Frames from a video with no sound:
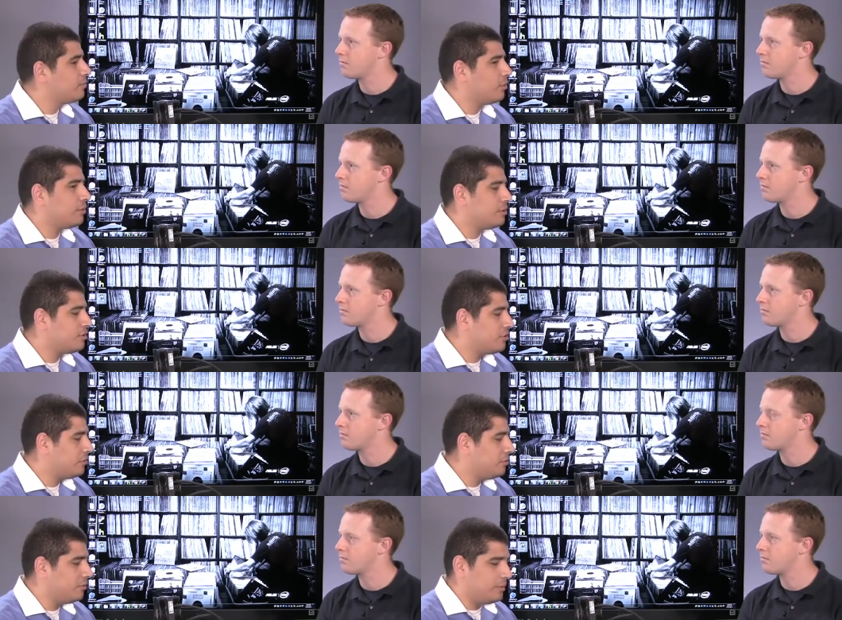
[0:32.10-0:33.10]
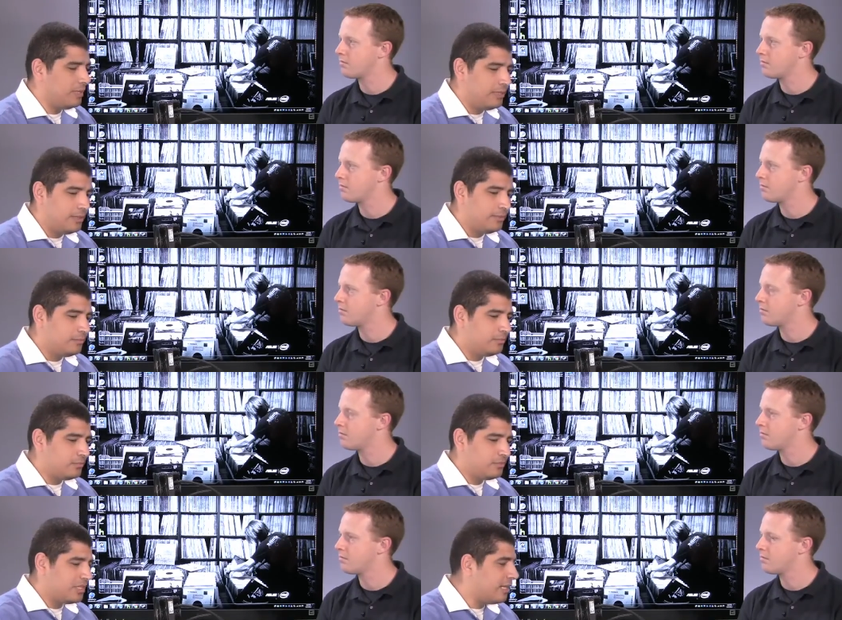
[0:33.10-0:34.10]
Speaker 1: it's important to uh,
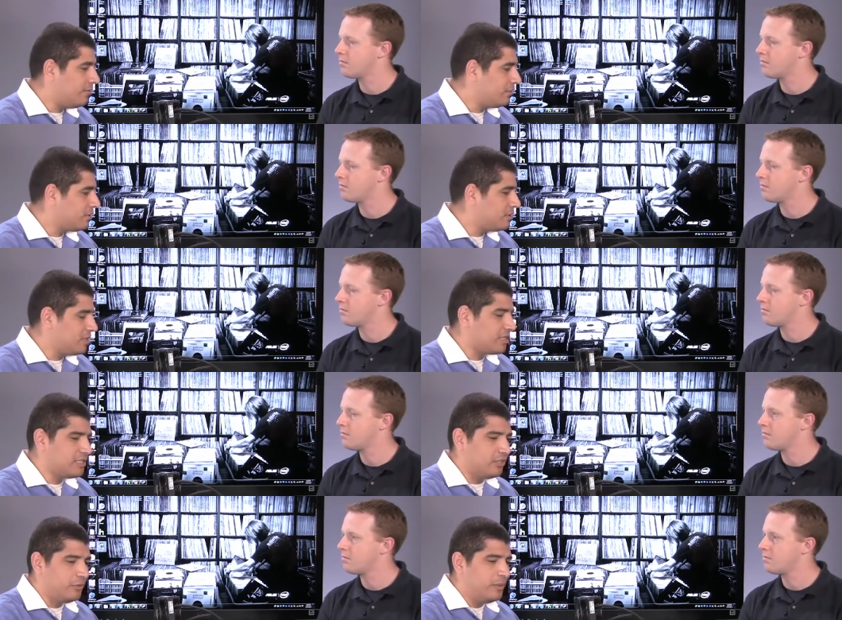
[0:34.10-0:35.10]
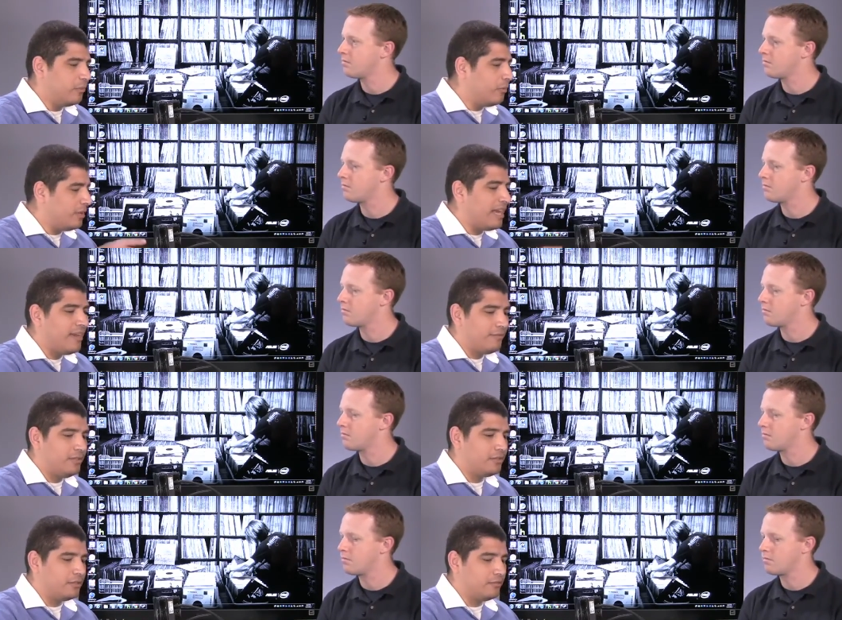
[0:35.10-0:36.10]
to kind of discuss a little bit what we have
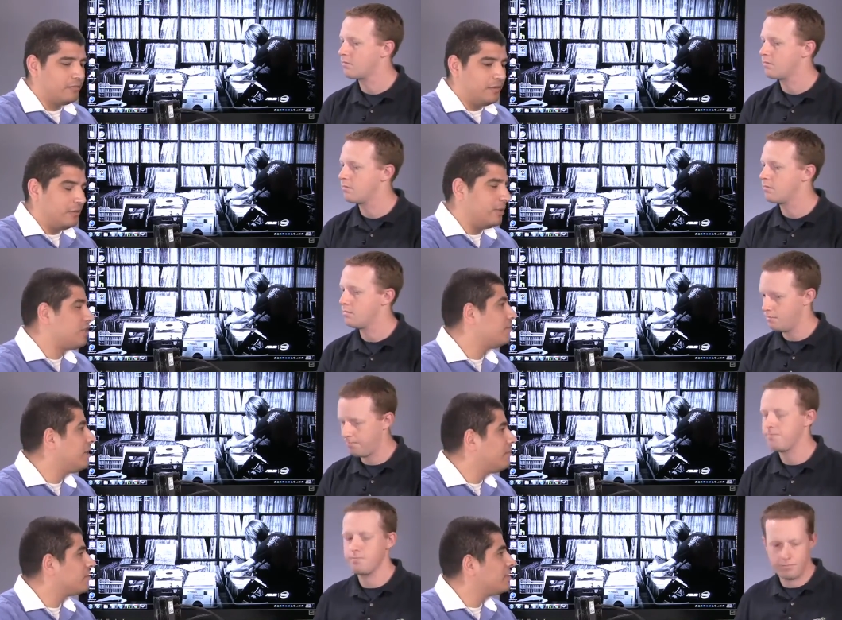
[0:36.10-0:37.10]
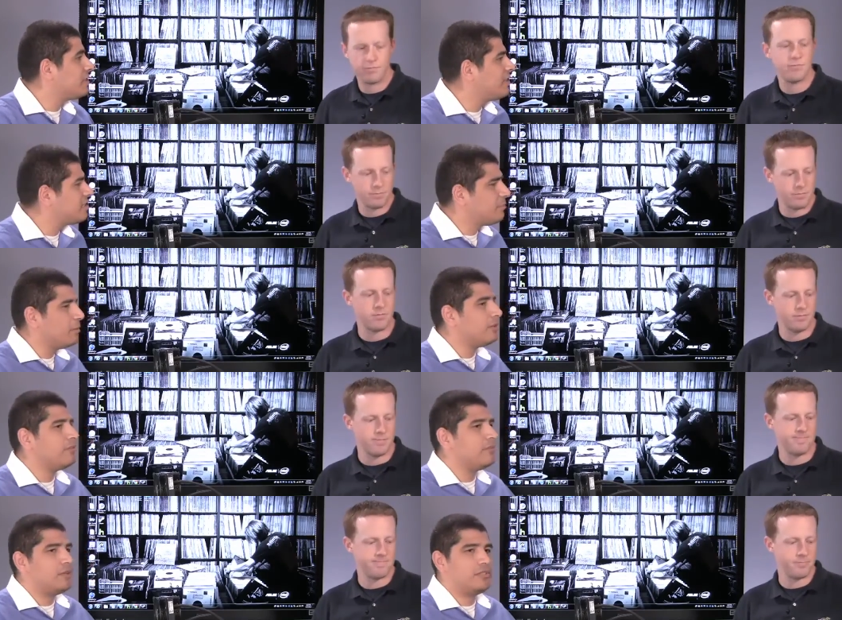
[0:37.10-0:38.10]
here in configuration parameters because I think some people
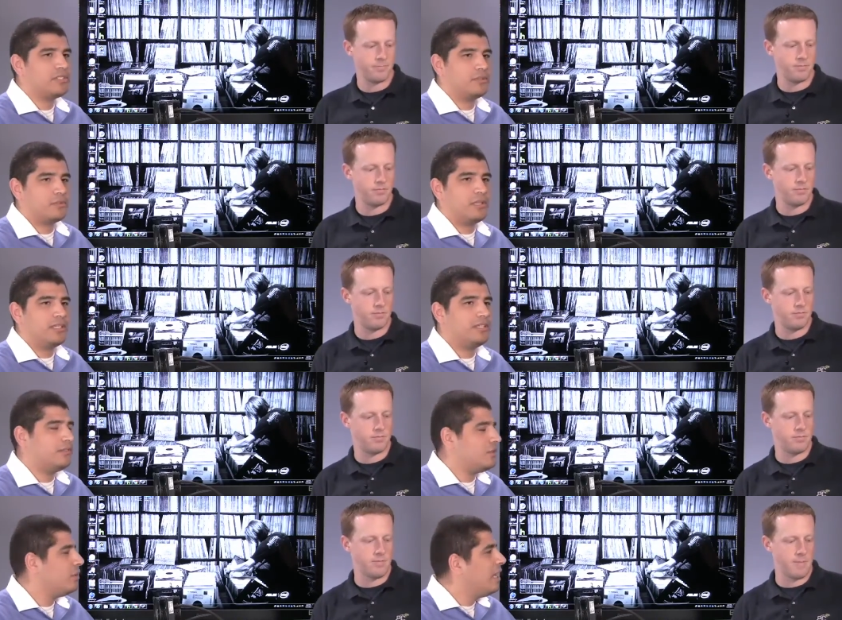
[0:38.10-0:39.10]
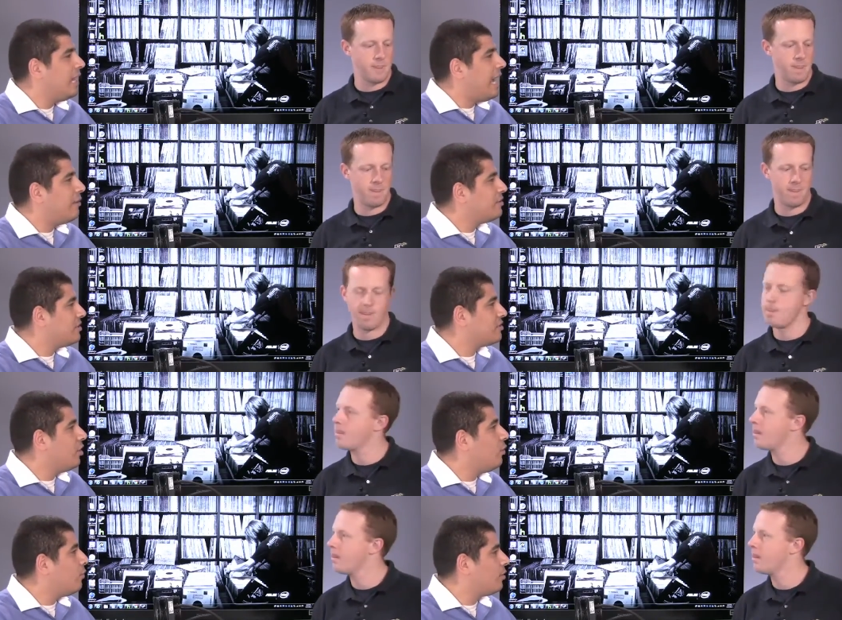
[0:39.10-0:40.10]
are confused as relative to how does
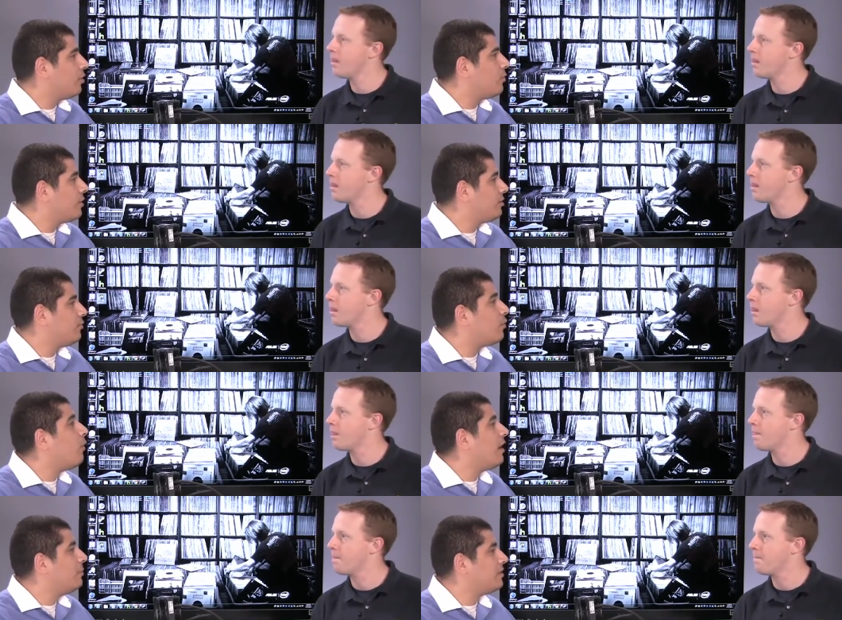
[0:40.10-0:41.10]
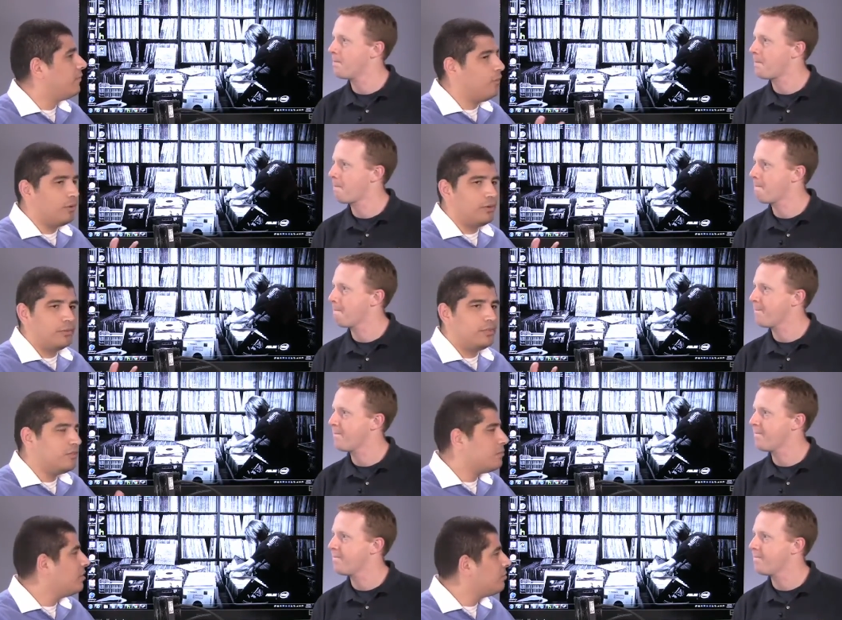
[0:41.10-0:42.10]
this all work? What are the requirements for
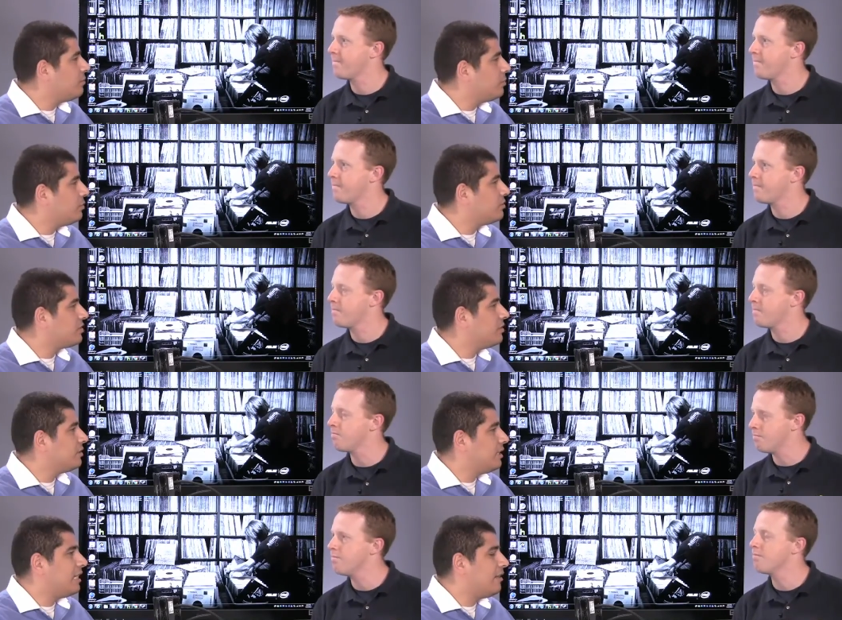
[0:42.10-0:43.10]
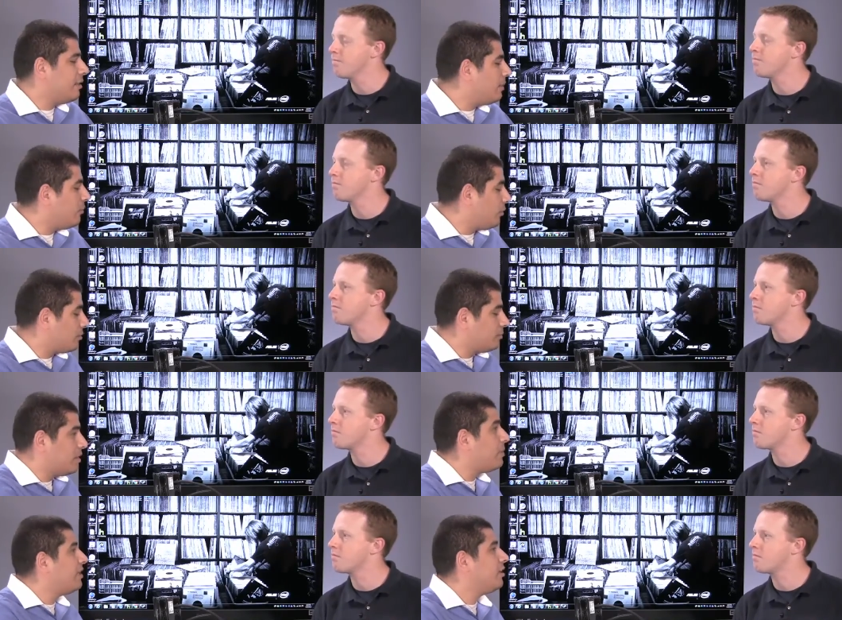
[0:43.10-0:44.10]
USB 3 boost and, mm-hmm. and how that might work
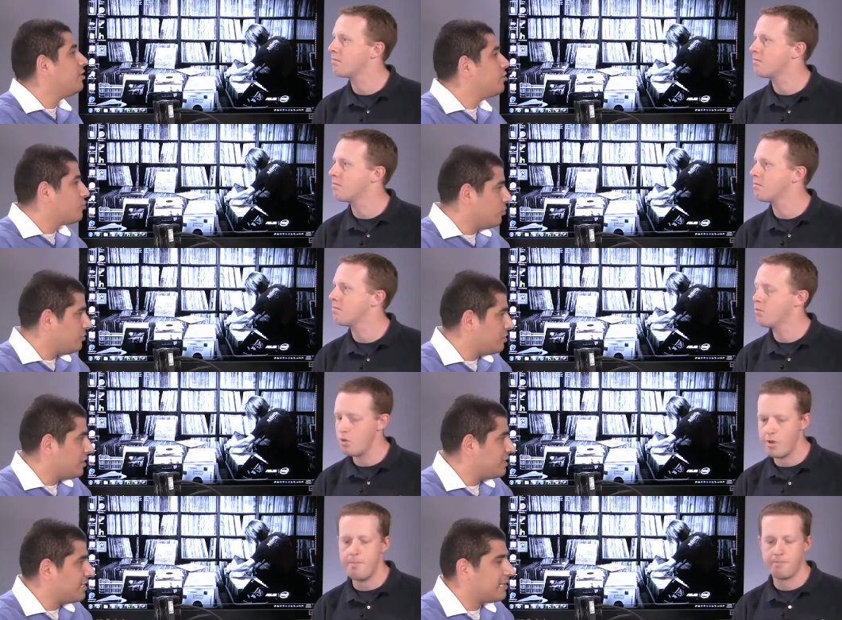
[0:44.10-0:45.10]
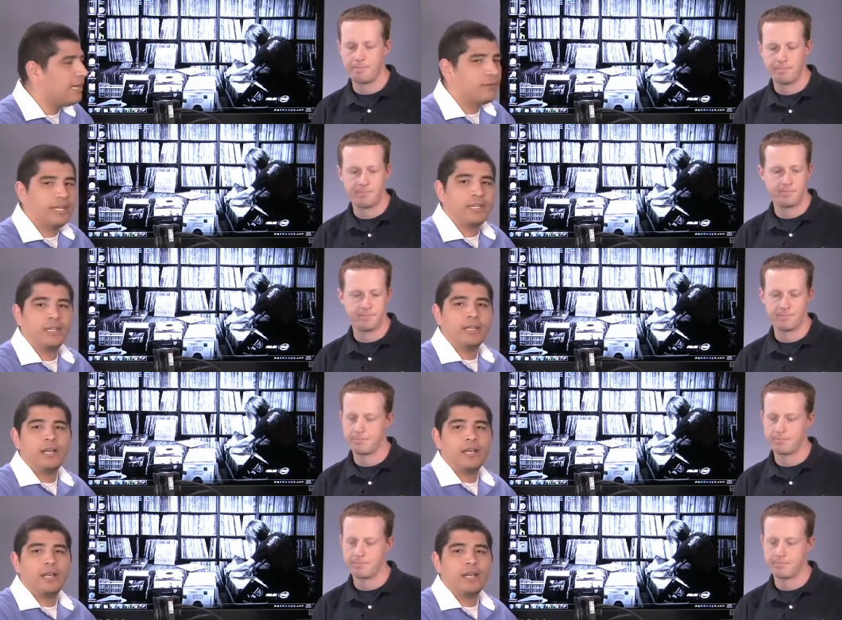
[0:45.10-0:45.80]
depending on the controllers and things okay. like that, right?